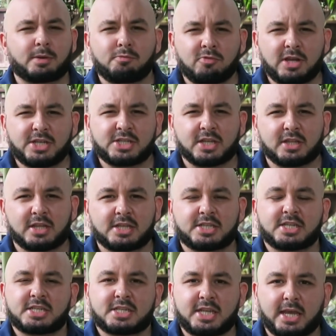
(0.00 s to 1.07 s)
some reason, there's
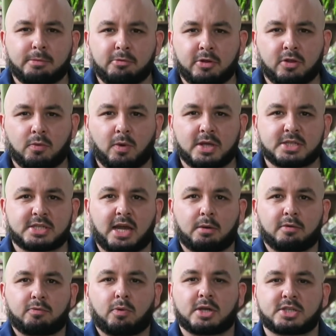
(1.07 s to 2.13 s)
this stigma in the West now
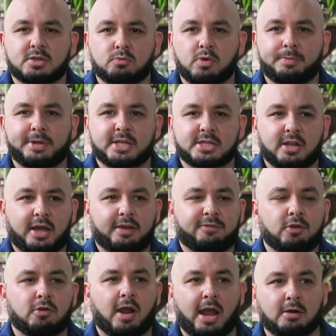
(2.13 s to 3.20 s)
with Western women. It's like, if
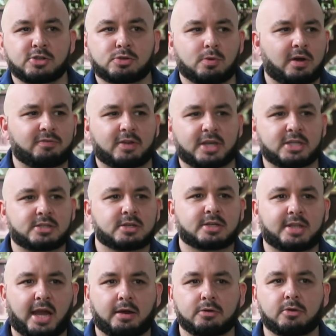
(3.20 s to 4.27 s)
you're a housewife, like it's
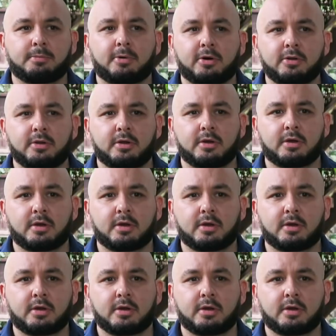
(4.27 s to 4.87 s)
looked down upon.